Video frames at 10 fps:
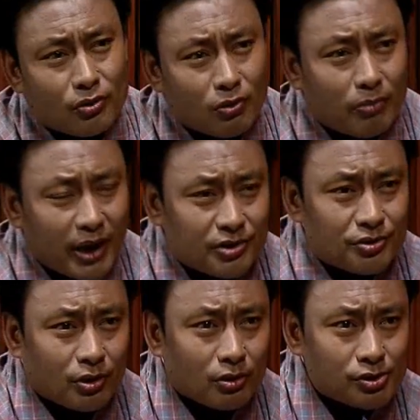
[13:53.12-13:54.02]
go back to
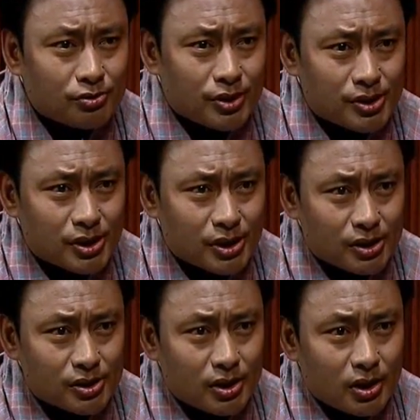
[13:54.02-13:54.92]
your
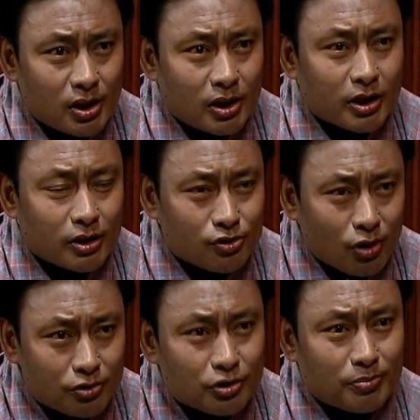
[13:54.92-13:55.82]
constituencies and
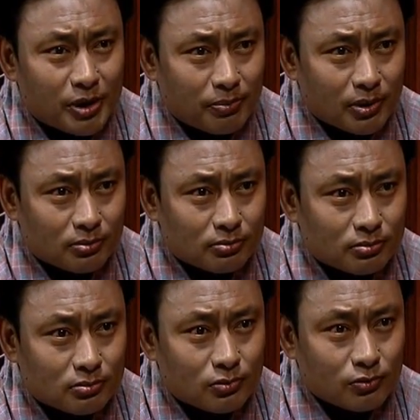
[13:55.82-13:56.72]
talk to the people,
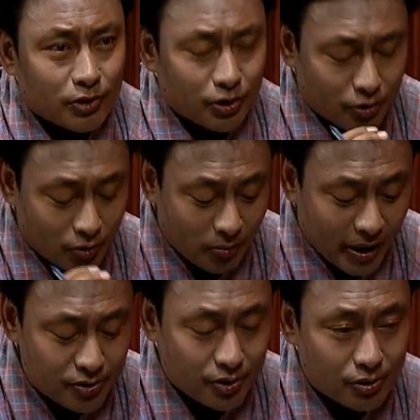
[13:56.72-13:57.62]
when you go
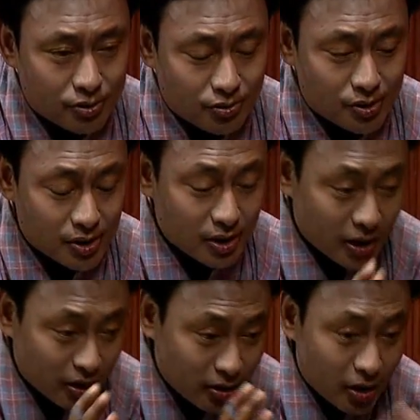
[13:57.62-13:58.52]
back to your constituency
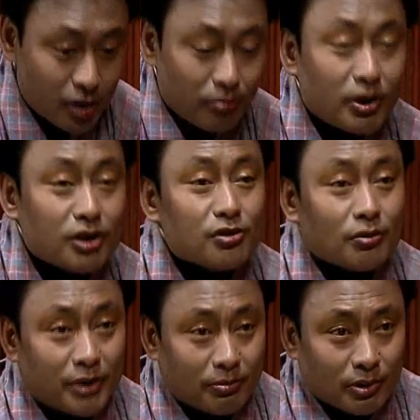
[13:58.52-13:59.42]
and meet your
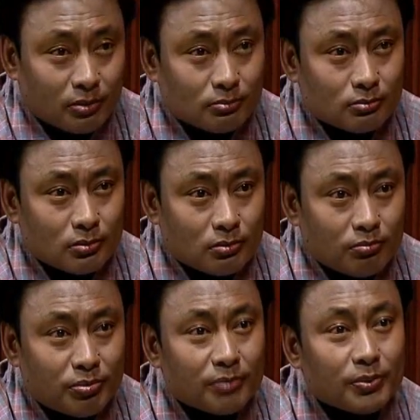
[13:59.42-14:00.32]
people,
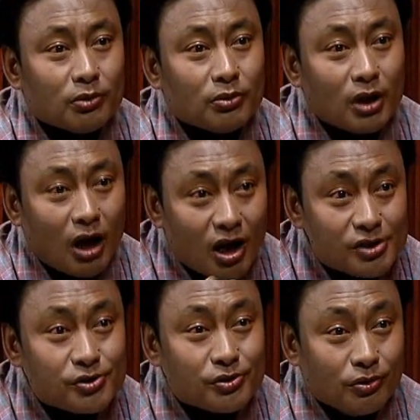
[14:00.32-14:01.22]
people will
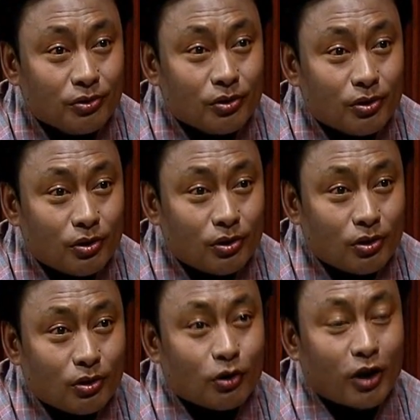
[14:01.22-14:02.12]
ask you
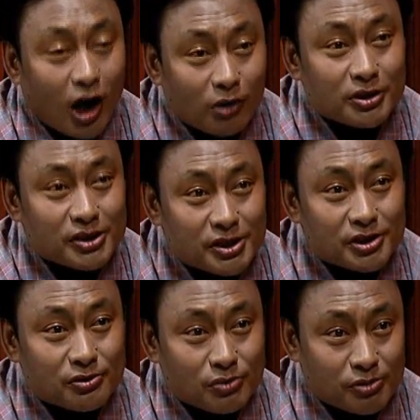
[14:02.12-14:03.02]
on how the
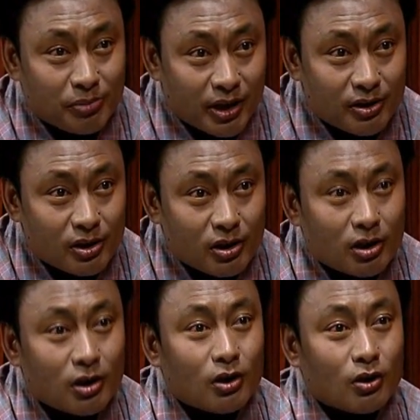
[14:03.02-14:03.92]
decision was made,
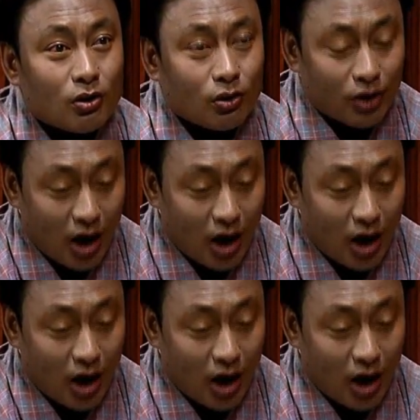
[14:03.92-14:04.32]
on